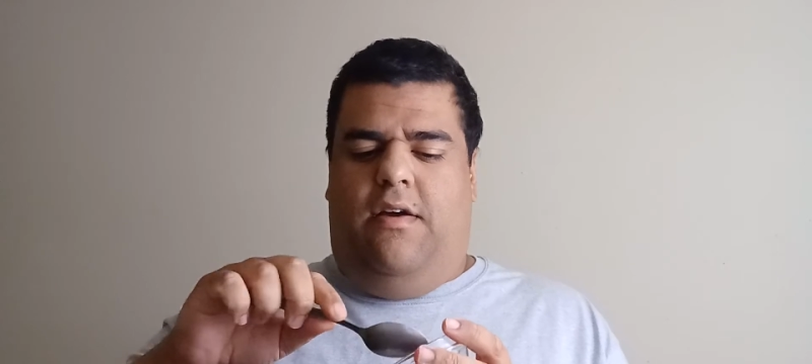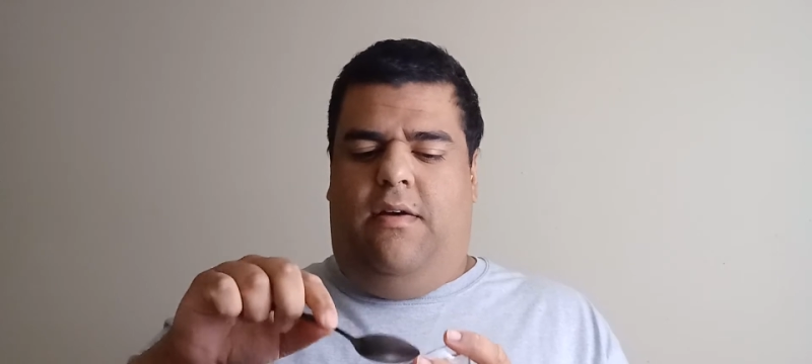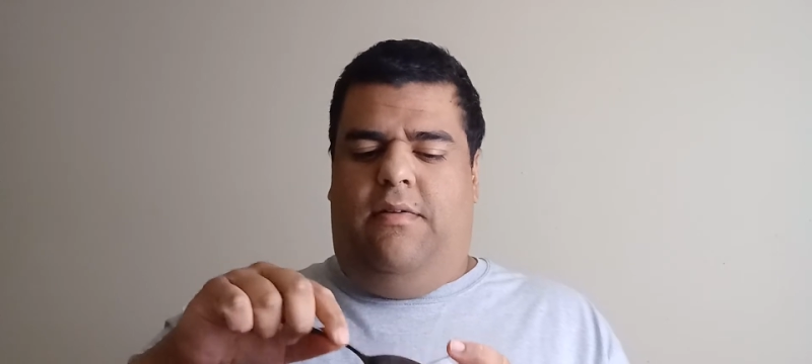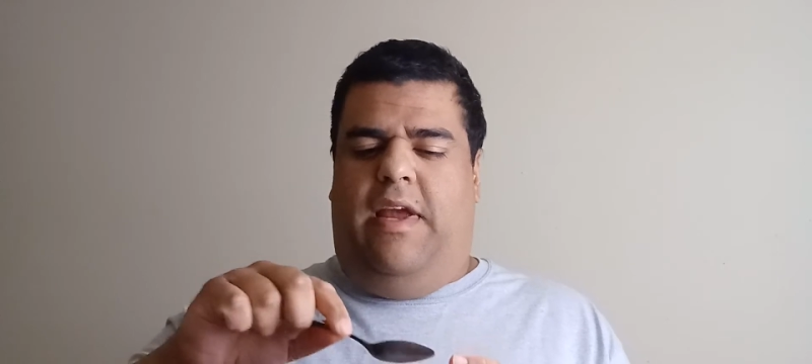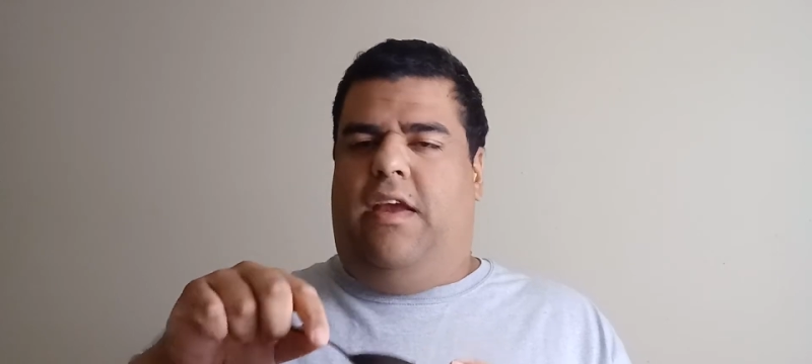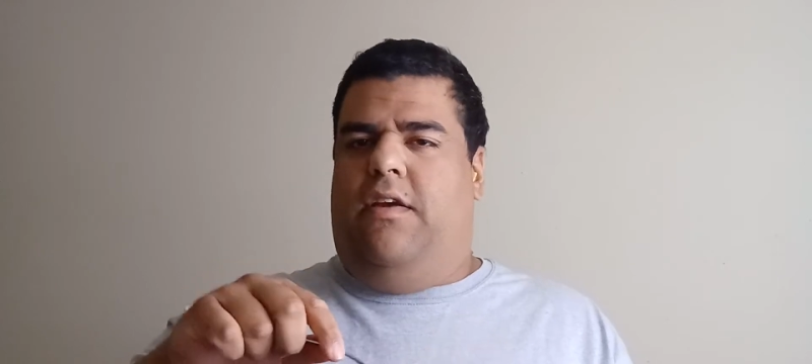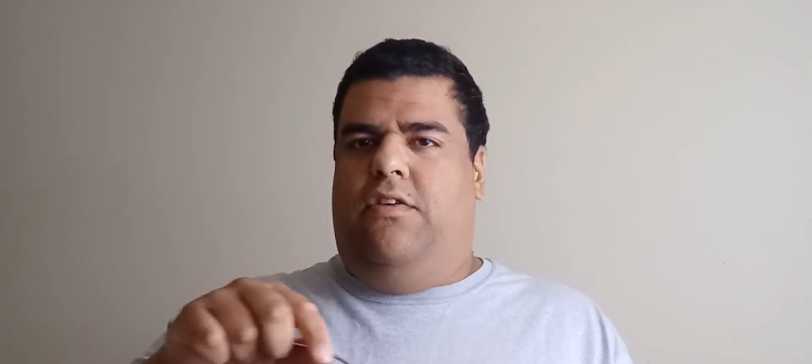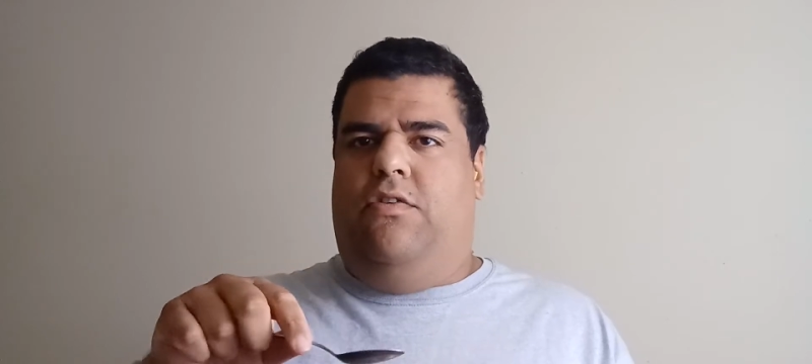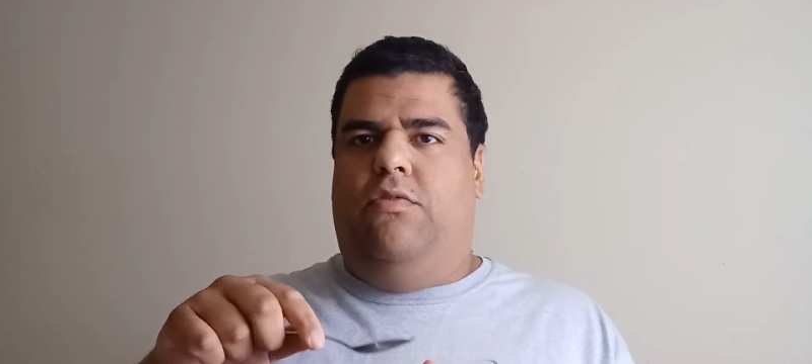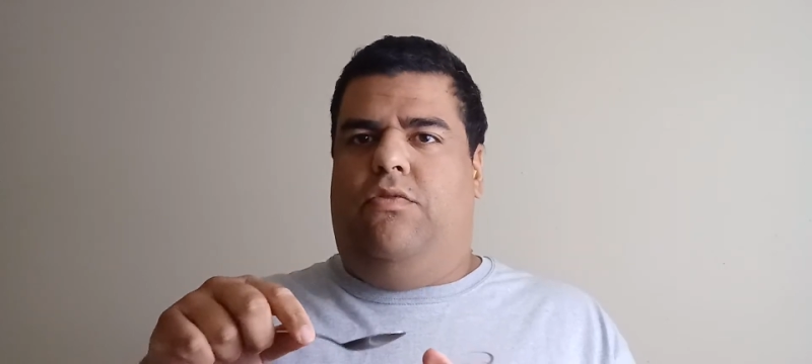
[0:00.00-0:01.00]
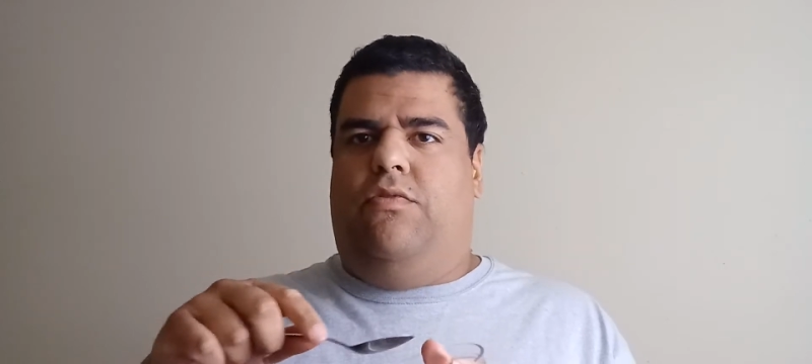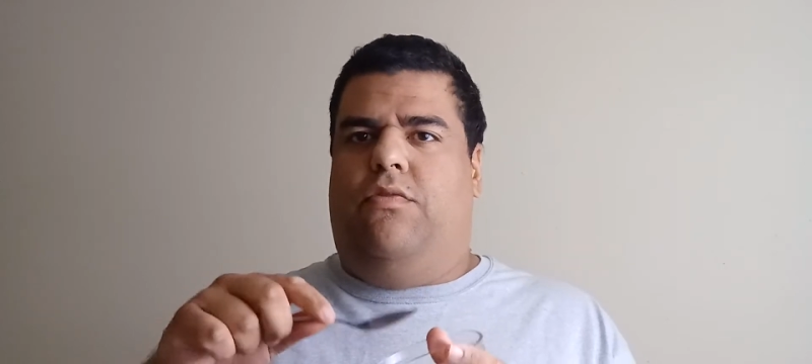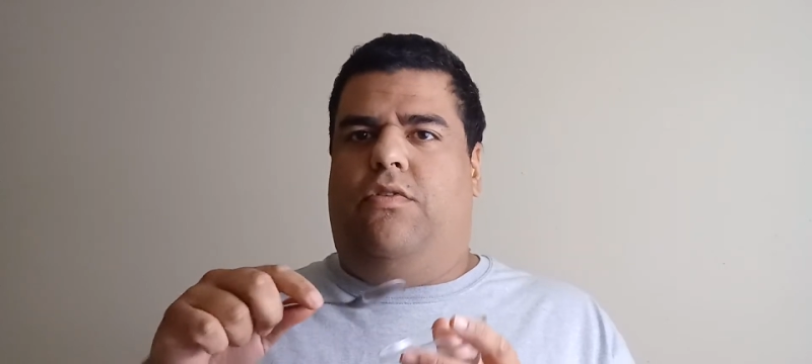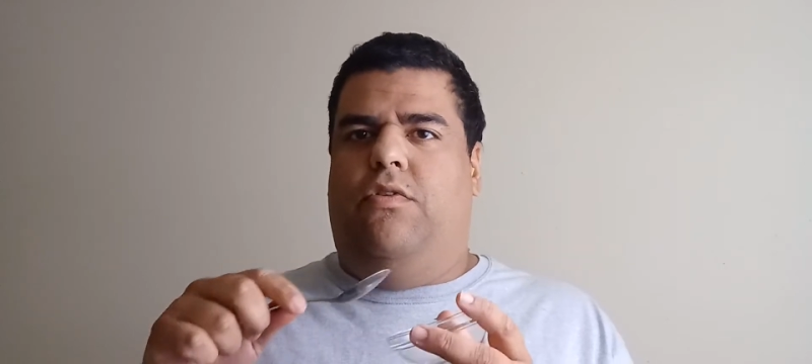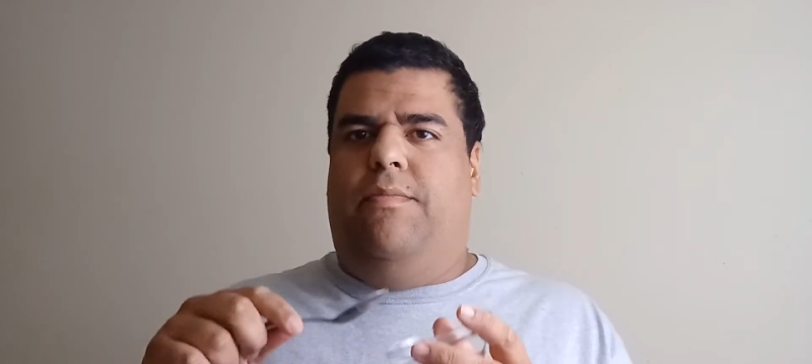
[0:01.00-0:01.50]
like two
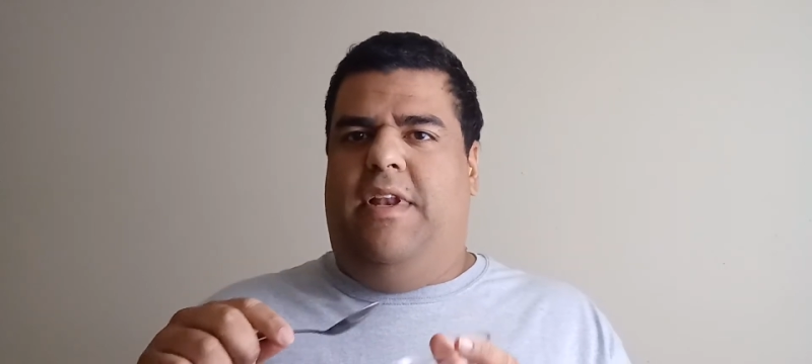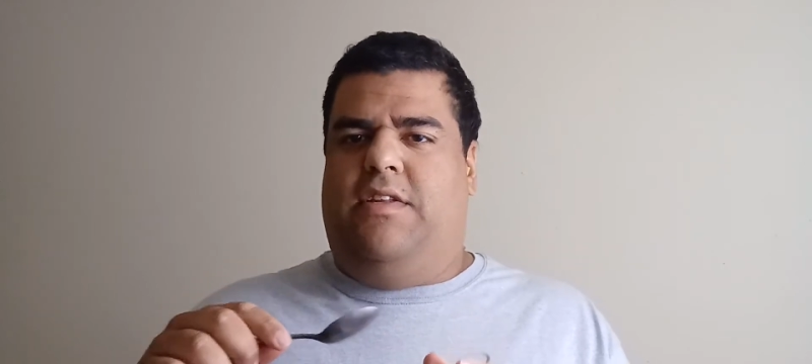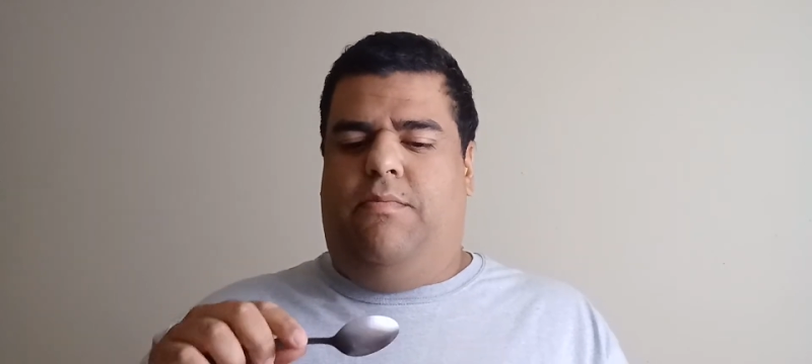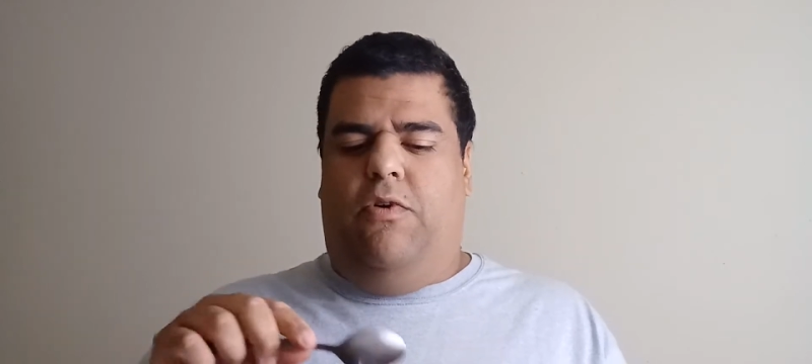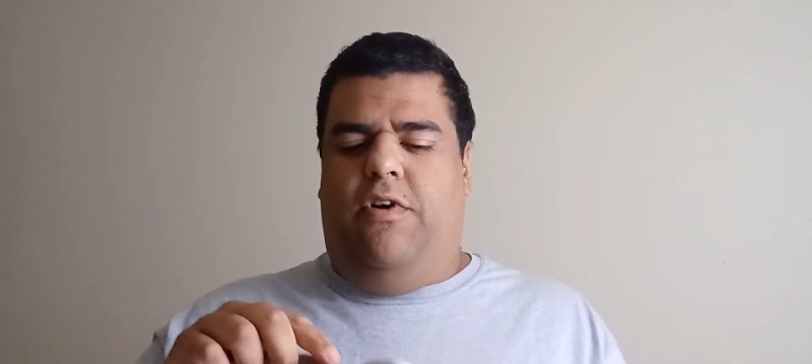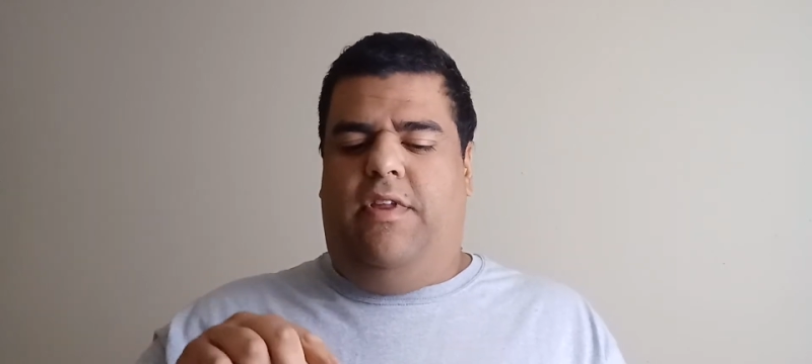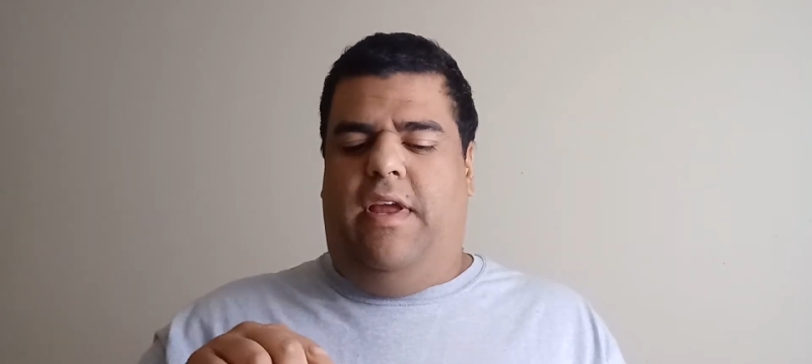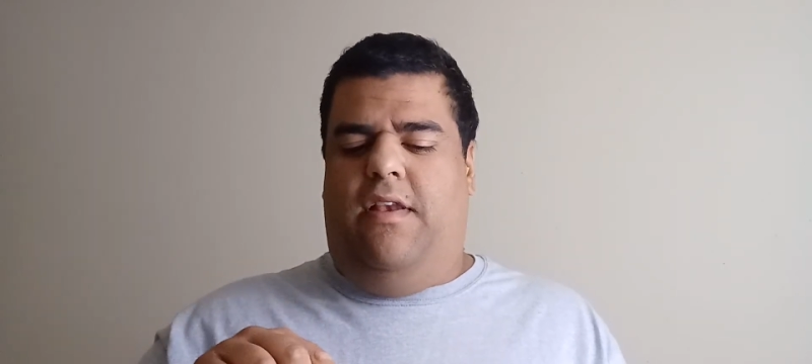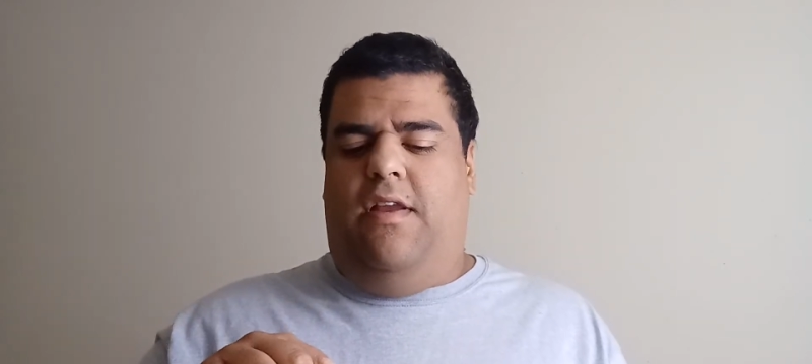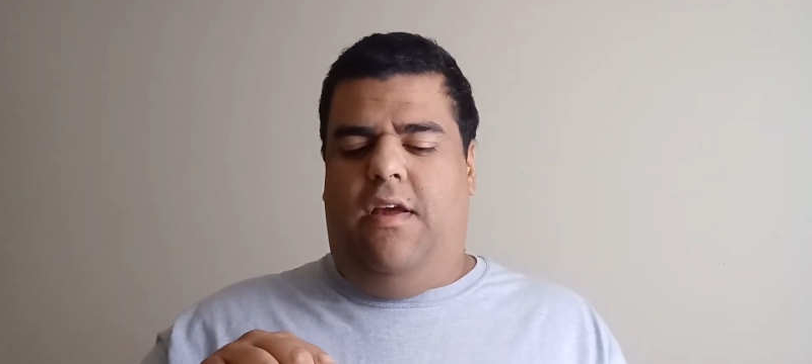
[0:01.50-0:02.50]
minutes more. Then